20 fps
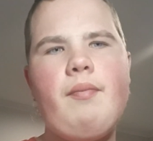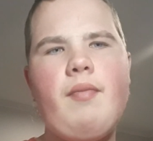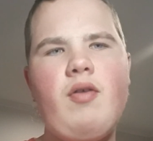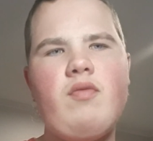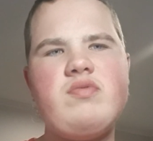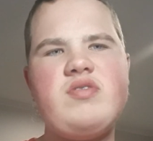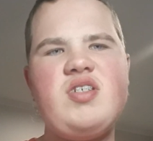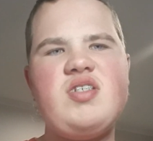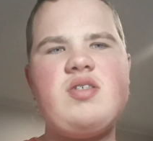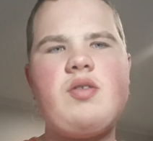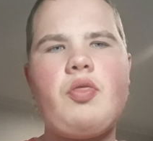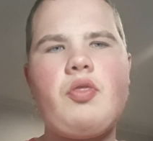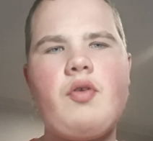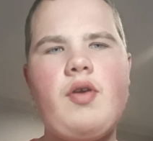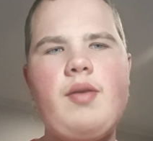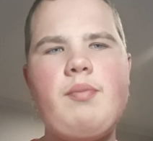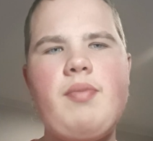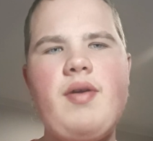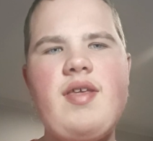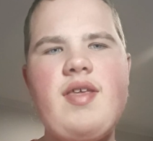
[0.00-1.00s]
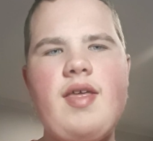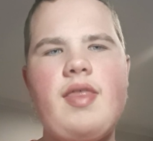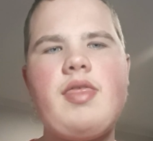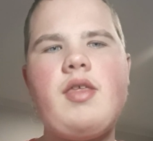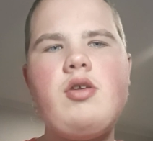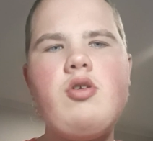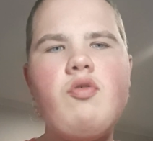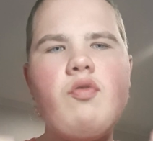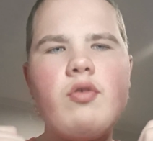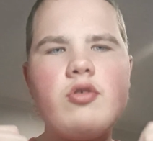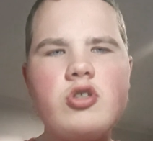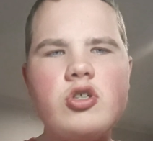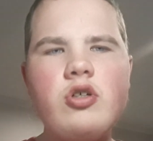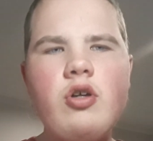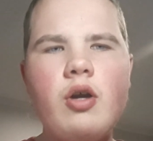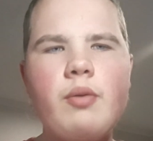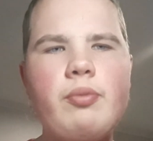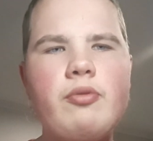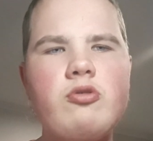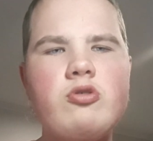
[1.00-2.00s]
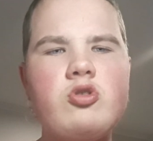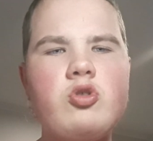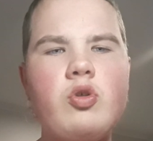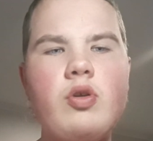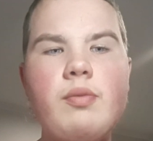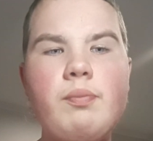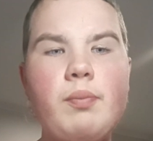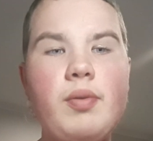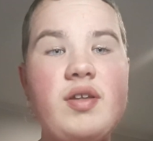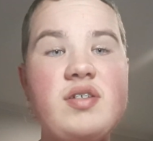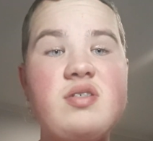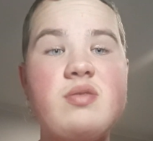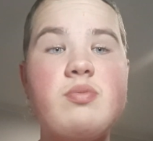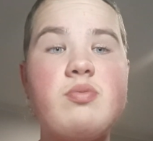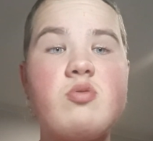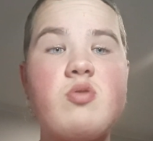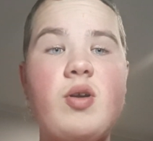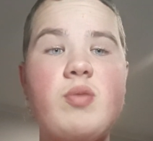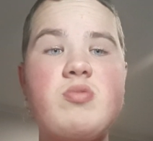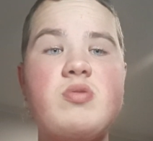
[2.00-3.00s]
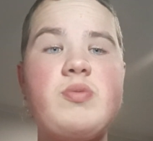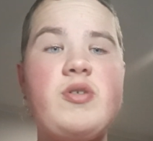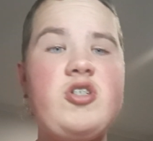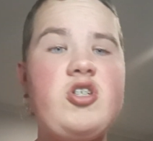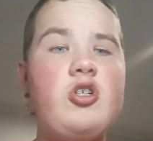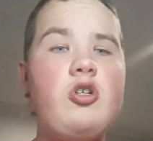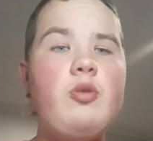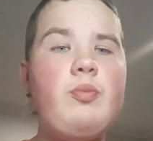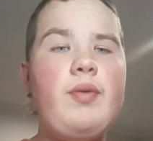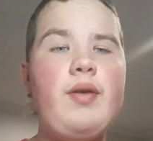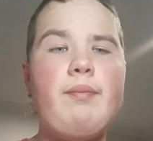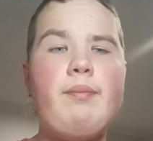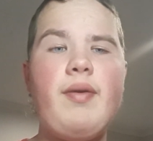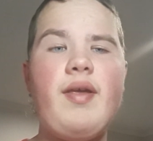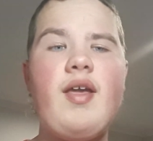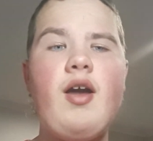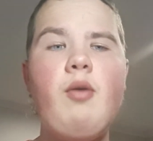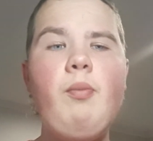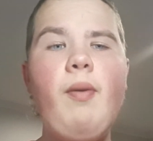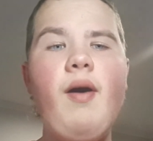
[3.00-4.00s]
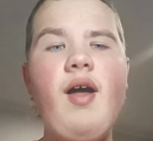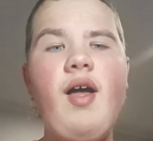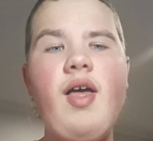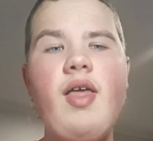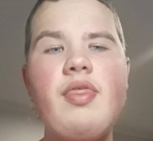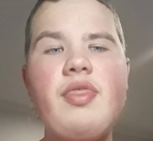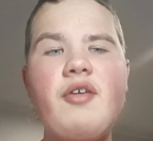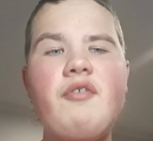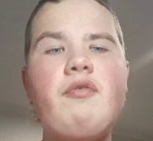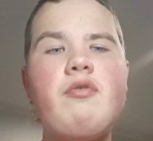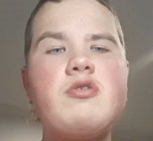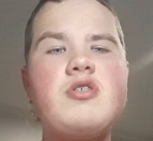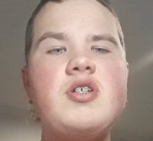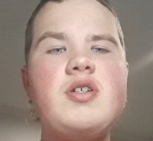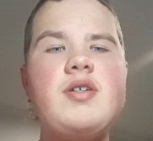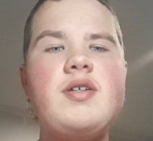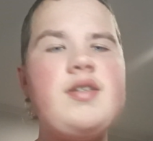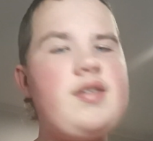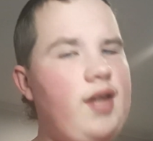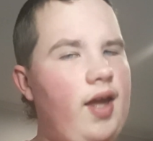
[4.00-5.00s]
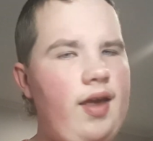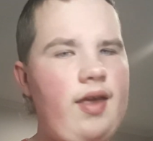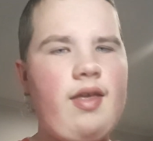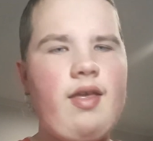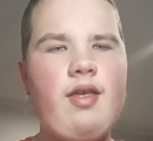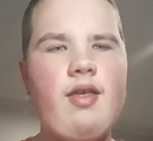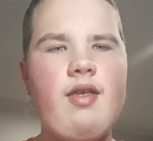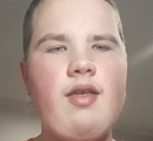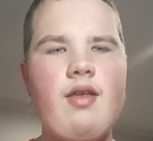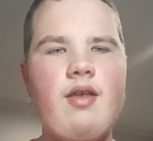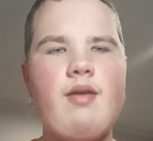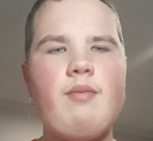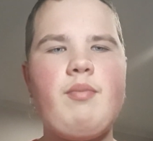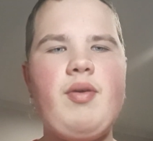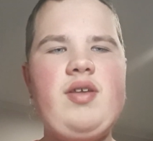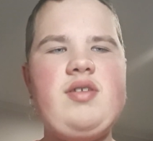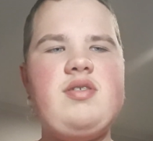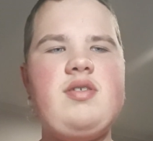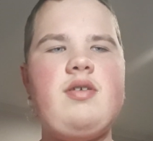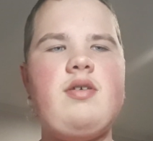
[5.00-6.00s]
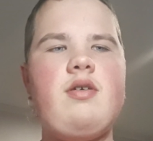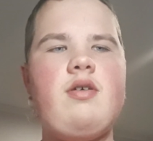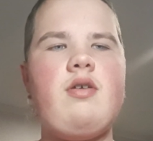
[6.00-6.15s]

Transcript: of season 3. But yeah, thank you for watching. Hope you enjoyed it. Please subscribe to my channel. It'll be a big help. Thank you for watching. Take care. Peace.